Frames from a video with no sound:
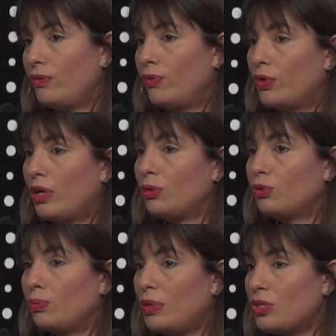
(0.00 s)
for
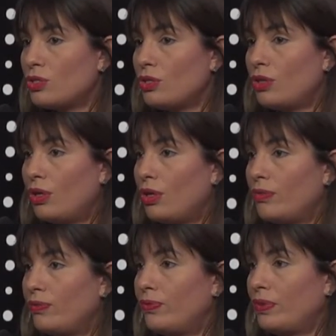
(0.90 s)
automation
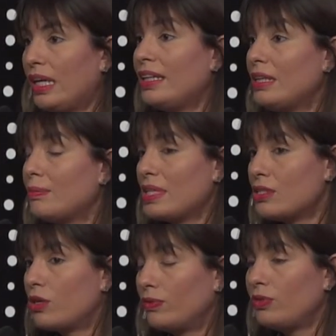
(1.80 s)
of ADMS
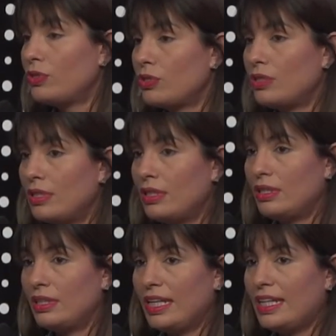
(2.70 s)
software.
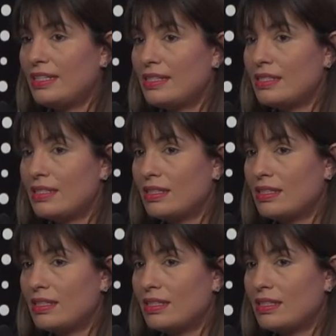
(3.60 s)
That is,